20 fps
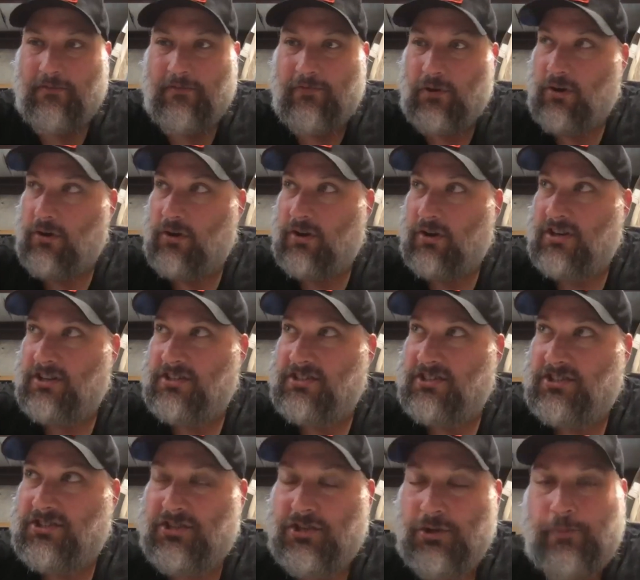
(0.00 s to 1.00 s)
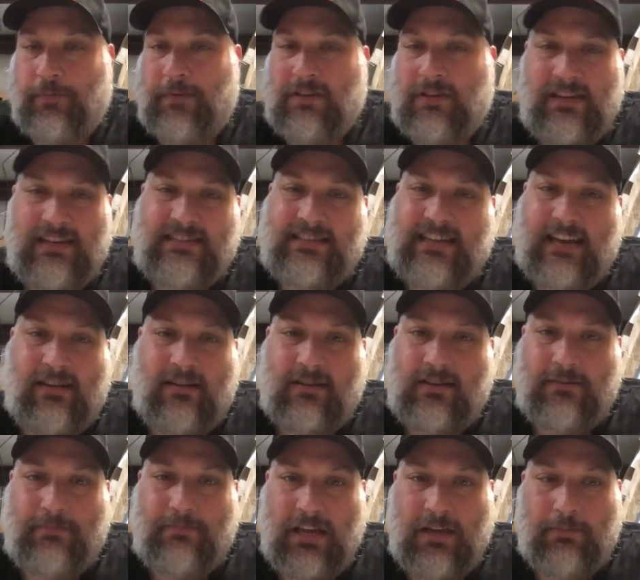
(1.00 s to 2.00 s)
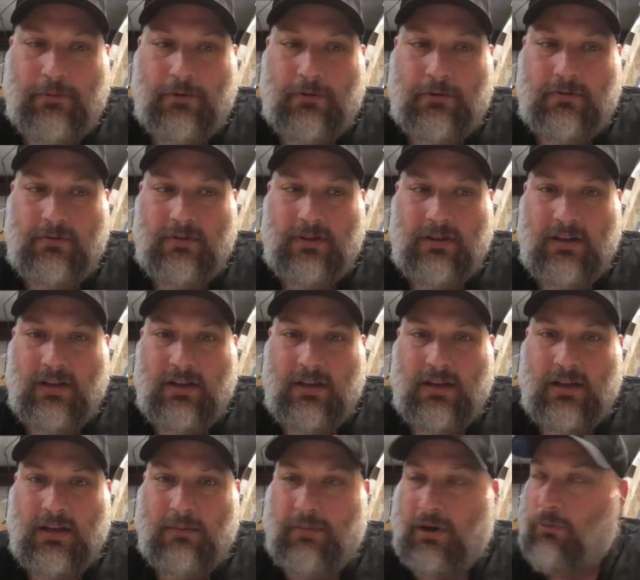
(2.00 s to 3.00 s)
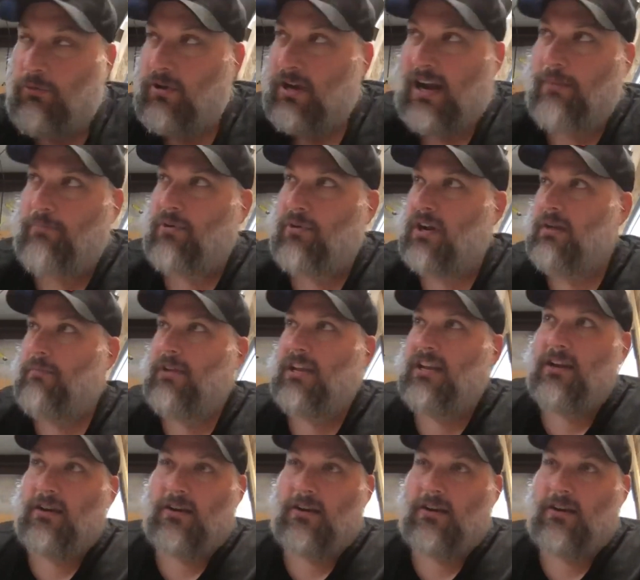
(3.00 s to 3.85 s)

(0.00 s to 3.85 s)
for stupidly talented people. But when I bring them in here